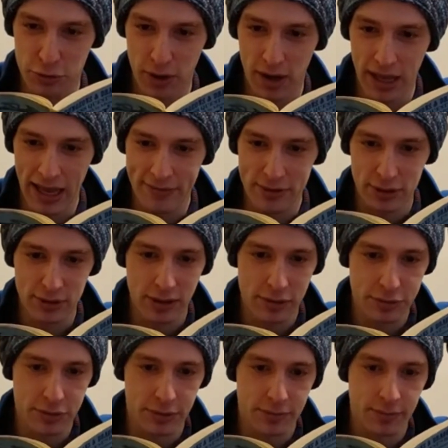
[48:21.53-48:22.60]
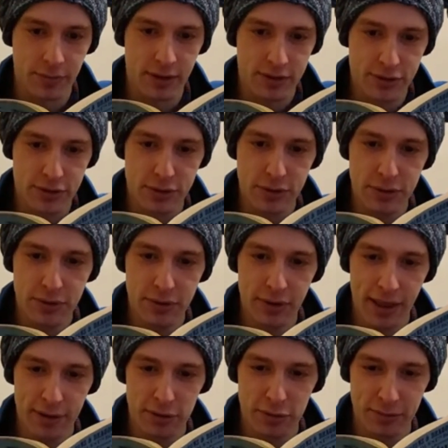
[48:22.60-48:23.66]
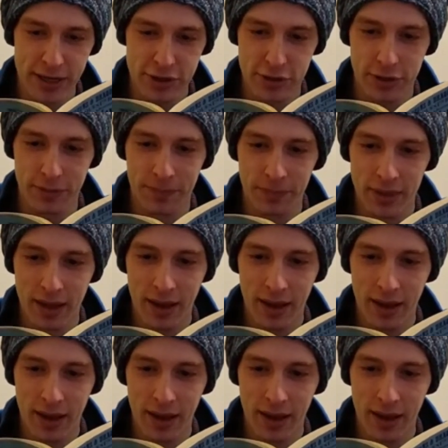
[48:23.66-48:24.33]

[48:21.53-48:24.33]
draw ever closer. Soon they will reach you.